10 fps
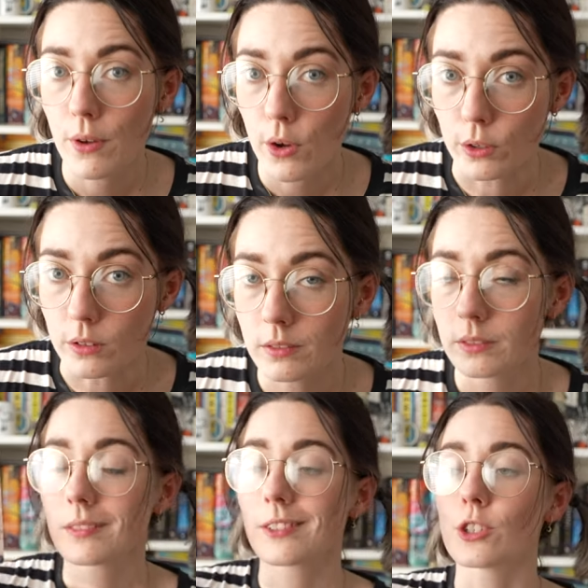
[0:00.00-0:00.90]
phone
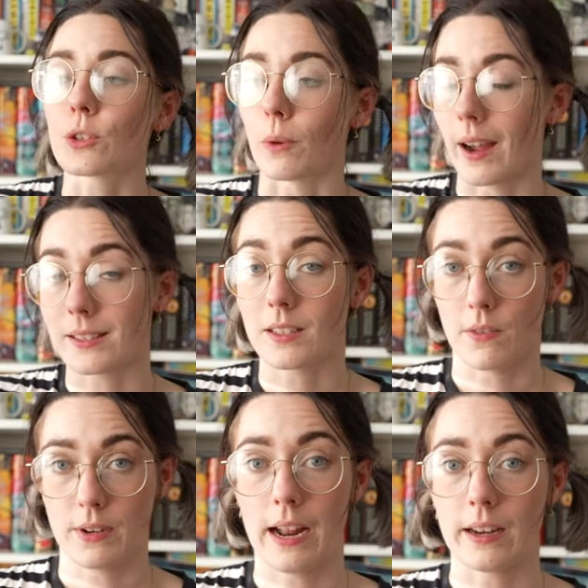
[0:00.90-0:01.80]
to write
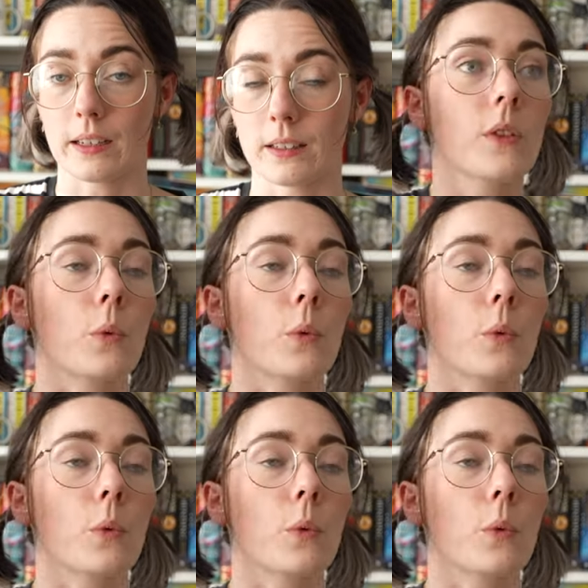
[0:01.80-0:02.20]
stuff down in.